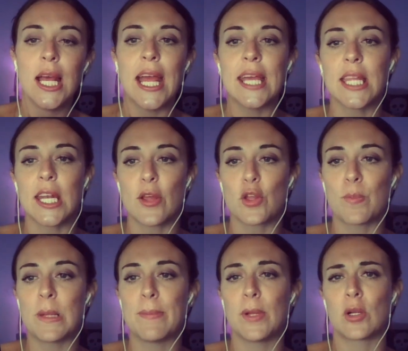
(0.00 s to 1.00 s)
And then other
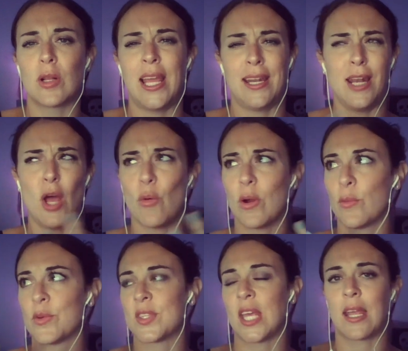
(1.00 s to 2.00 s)
people are like, no, it
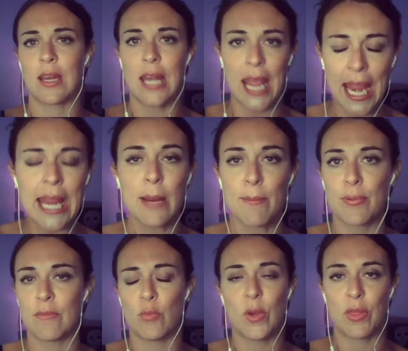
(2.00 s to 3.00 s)
was like an ape
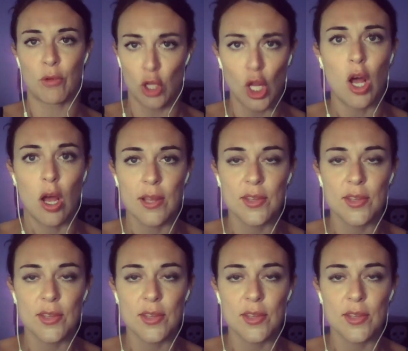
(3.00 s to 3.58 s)
with claws.